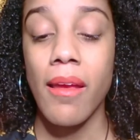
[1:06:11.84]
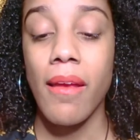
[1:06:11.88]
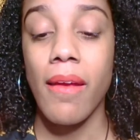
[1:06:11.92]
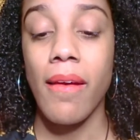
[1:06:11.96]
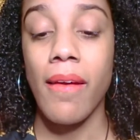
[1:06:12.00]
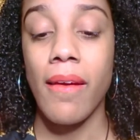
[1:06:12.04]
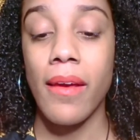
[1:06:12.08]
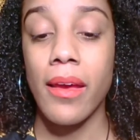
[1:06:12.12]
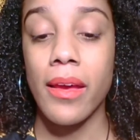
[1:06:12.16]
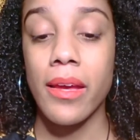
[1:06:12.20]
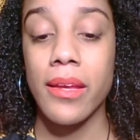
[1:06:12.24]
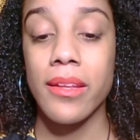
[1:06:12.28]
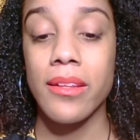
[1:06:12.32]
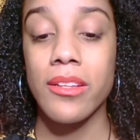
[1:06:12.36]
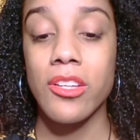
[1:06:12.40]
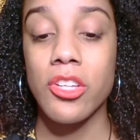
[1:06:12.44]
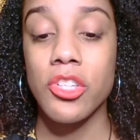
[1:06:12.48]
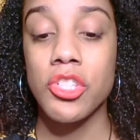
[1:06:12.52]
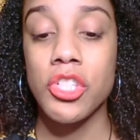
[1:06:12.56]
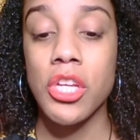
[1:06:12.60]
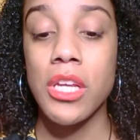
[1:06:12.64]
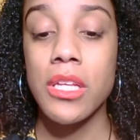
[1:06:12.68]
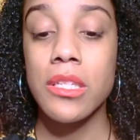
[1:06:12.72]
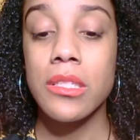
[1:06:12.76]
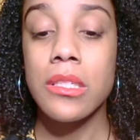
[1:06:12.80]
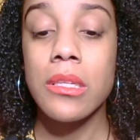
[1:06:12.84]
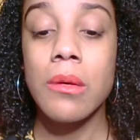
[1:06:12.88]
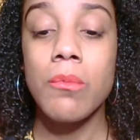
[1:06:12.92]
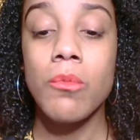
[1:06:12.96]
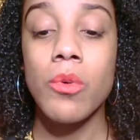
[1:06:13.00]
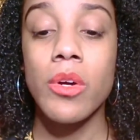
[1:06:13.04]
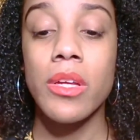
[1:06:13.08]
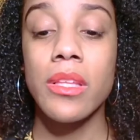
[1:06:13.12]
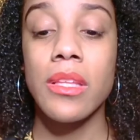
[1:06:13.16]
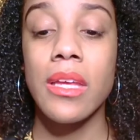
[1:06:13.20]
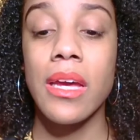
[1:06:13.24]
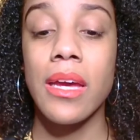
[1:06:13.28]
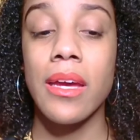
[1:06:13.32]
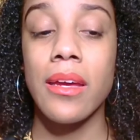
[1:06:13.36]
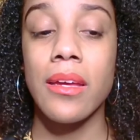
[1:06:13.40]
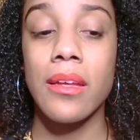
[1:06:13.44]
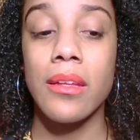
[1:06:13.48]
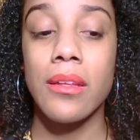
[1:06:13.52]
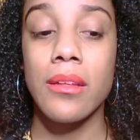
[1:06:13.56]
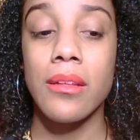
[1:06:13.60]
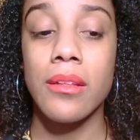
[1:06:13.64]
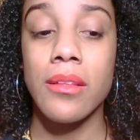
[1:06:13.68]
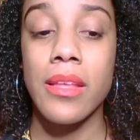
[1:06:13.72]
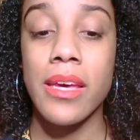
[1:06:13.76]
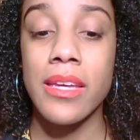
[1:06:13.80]
And Shane's someone
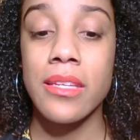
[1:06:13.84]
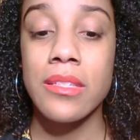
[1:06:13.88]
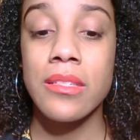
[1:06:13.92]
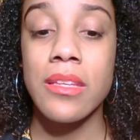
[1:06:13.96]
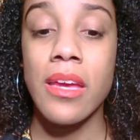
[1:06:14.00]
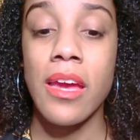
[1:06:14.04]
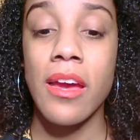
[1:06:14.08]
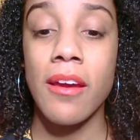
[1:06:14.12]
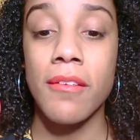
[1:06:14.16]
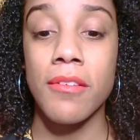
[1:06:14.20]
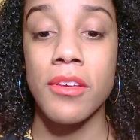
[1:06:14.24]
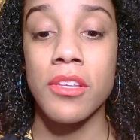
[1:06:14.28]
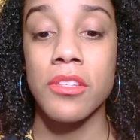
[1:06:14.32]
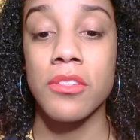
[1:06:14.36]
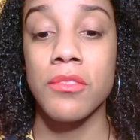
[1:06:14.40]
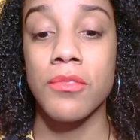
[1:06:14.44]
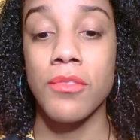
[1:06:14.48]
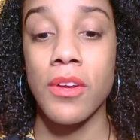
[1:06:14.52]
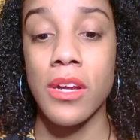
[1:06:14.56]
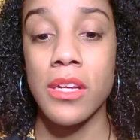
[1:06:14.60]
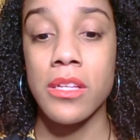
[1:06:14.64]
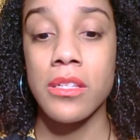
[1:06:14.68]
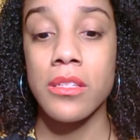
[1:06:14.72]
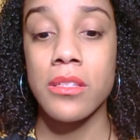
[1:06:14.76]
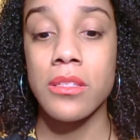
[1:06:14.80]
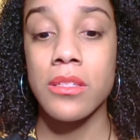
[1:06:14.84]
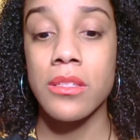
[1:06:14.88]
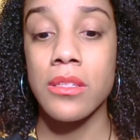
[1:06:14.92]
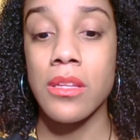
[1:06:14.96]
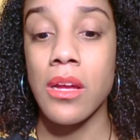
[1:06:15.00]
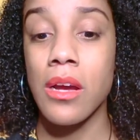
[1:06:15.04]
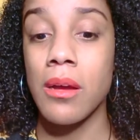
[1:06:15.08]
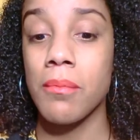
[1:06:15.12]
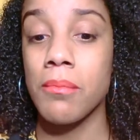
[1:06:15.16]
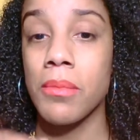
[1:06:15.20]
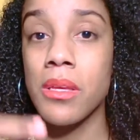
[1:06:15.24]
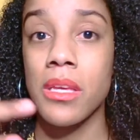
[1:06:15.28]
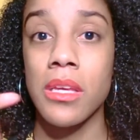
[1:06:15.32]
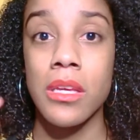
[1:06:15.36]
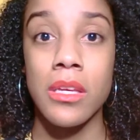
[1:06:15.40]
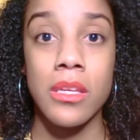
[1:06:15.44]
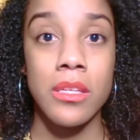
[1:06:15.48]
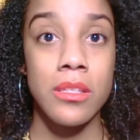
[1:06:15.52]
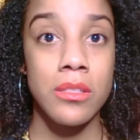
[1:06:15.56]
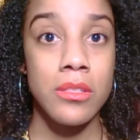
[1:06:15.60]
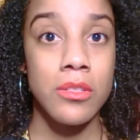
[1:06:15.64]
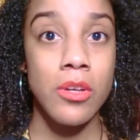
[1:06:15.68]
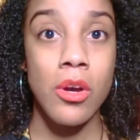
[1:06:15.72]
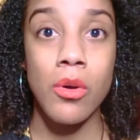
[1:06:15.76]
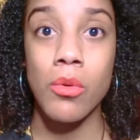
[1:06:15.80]
that likes to have his friends not be
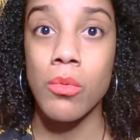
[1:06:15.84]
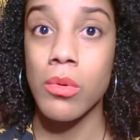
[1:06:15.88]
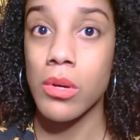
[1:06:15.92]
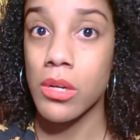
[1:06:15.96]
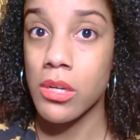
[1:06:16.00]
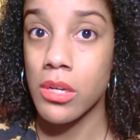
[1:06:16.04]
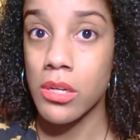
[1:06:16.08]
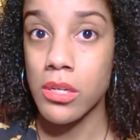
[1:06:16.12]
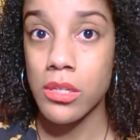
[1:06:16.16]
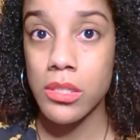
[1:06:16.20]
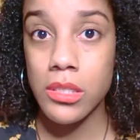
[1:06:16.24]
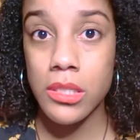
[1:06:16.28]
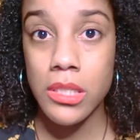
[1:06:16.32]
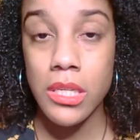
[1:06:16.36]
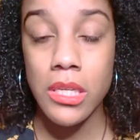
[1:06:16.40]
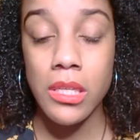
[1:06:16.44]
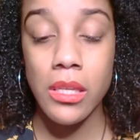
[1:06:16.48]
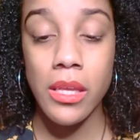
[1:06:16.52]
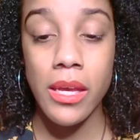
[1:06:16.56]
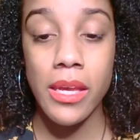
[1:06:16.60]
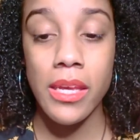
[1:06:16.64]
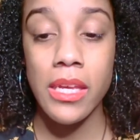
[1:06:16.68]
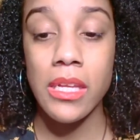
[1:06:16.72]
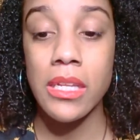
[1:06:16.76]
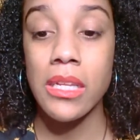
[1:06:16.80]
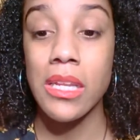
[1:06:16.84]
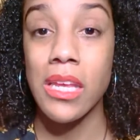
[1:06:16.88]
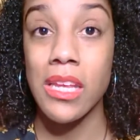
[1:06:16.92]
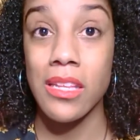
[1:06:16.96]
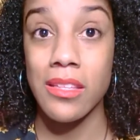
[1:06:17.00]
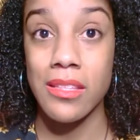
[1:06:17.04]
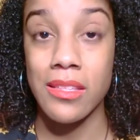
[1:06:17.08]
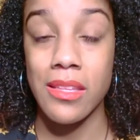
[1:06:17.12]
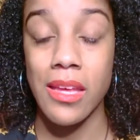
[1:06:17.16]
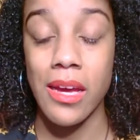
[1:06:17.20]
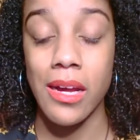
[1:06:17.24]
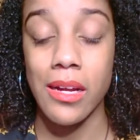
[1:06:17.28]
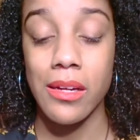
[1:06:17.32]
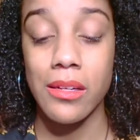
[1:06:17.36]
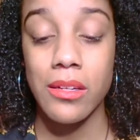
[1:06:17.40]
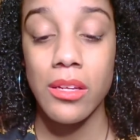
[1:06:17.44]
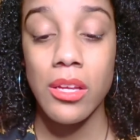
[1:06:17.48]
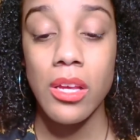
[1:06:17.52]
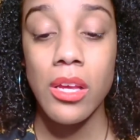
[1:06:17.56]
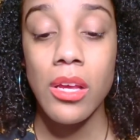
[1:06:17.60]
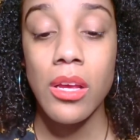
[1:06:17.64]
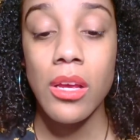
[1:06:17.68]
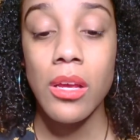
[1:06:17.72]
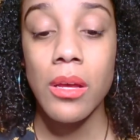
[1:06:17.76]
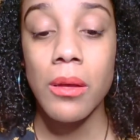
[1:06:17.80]
his coworkers. He like he needs that.
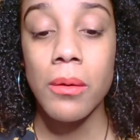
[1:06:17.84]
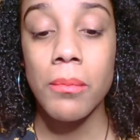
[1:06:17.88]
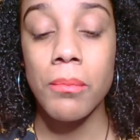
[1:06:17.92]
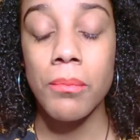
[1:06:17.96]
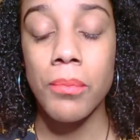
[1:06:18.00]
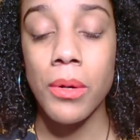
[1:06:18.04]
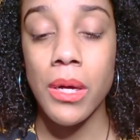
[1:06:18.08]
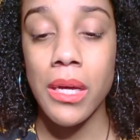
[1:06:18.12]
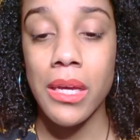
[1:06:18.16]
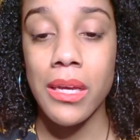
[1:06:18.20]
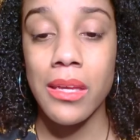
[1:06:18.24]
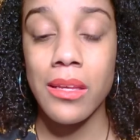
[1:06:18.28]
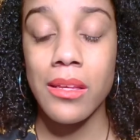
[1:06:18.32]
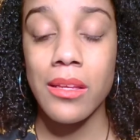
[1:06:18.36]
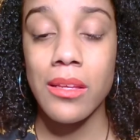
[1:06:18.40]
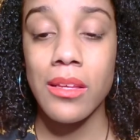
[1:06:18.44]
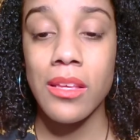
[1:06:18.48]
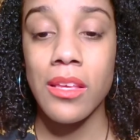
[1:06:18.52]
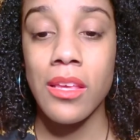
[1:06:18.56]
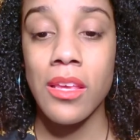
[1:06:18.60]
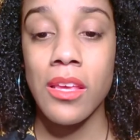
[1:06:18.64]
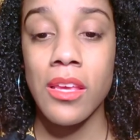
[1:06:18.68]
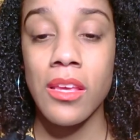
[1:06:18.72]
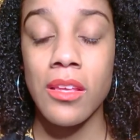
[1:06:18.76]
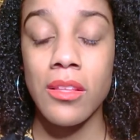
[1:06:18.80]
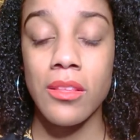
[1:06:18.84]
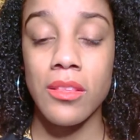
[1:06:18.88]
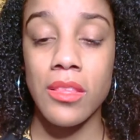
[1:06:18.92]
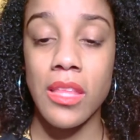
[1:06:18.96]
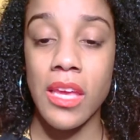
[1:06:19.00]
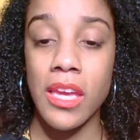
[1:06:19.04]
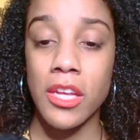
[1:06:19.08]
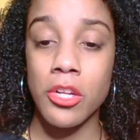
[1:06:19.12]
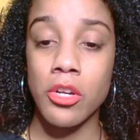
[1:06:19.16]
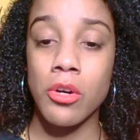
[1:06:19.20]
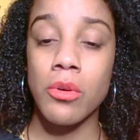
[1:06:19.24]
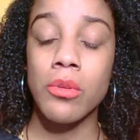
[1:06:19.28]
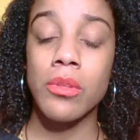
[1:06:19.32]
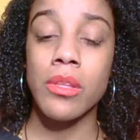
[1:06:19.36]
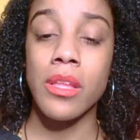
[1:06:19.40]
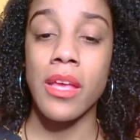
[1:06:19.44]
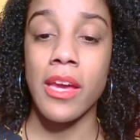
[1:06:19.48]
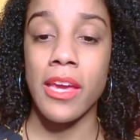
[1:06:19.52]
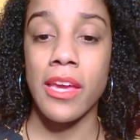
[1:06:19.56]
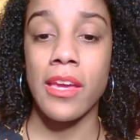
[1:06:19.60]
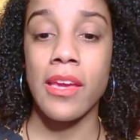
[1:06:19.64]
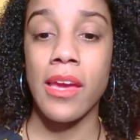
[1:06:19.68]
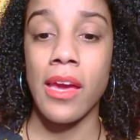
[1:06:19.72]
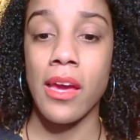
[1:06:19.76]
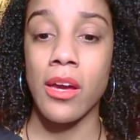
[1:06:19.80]
But he, they don't
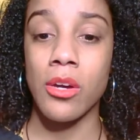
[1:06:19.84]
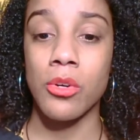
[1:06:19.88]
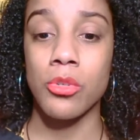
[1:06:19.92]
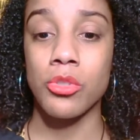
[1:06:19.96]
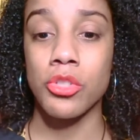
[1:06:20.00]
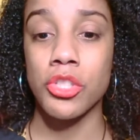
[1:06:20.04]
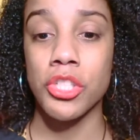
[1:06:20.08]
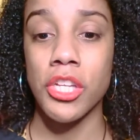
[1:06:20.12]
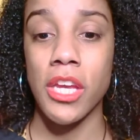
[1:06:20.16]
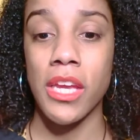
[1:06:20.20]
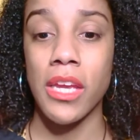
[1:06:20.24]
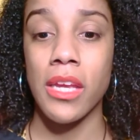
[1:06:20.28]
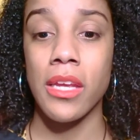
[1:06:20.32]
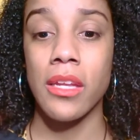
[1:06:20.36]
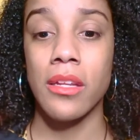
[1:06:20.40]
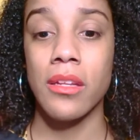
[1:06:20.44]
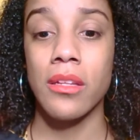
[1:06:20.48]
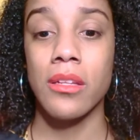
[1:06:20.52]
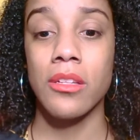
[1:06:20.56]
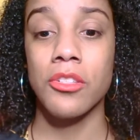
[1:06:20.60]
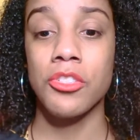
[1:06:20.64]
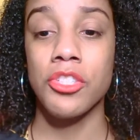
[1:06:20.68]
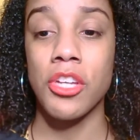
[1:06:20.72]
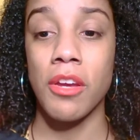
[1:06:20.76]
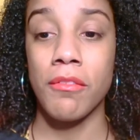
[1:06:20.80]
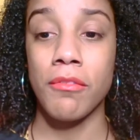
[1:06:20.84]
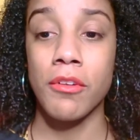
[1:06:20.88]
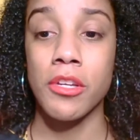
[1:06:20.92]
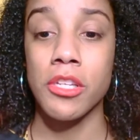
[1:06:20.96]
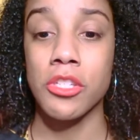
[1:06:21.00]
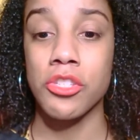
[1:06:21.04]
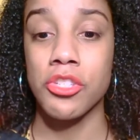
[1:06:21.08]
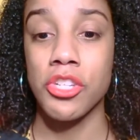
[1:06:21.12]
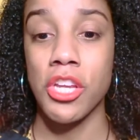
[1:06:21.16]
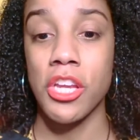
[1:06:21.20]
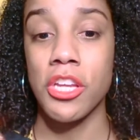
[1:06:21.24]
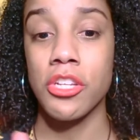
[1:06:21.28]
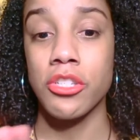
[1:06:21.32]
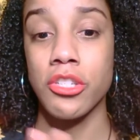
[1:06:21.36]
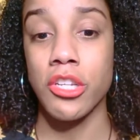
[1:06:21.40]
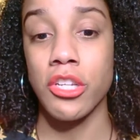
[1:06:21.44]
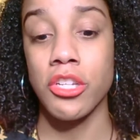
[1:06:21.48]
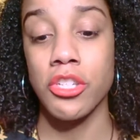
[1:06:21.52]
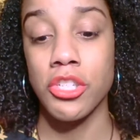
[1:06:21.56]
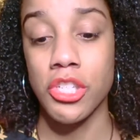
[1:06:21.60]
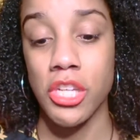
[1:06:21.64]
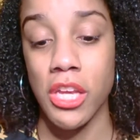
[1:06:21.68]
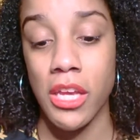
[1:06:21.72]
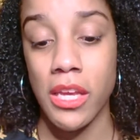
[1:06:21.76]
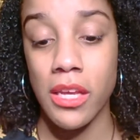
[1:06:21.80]
like how Shane Jeffree's changing
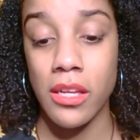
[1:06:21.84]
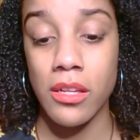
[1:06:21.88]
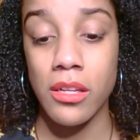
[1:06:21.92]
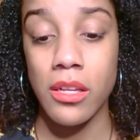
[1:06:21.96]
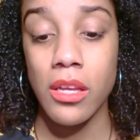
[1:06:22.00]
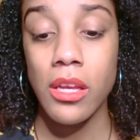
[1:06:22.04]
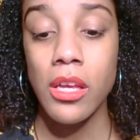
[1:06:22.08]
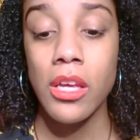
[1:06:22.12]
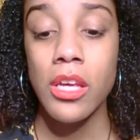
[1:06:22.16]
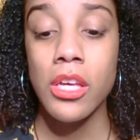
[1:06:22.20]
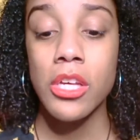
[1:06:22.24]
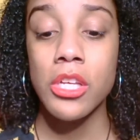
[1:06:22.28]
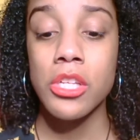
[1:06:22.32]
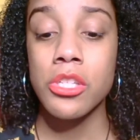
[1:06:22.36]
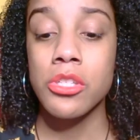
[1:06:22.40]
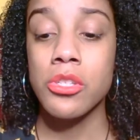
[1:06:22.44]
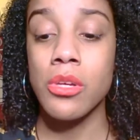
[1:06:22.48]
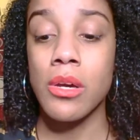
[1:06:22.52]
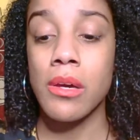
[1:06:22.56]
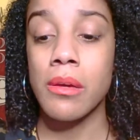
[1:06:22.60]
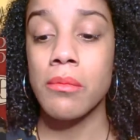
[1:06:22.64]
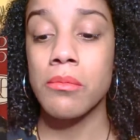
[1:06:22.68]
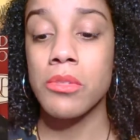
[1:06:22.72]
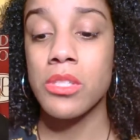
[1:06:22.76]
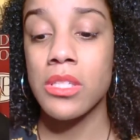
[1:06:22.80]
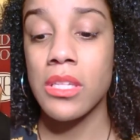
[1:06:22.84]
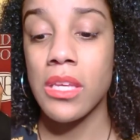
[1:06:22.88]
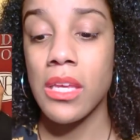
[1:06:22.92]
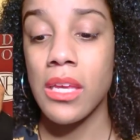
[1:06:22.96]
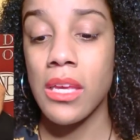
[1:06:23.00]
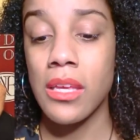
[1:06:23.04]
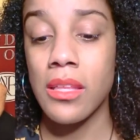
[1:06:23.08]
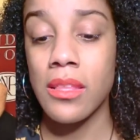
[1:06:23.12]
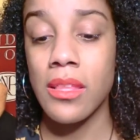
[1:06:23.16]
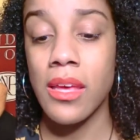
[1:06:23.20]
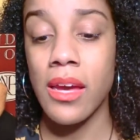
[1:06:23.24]
Shane. So I'm seeing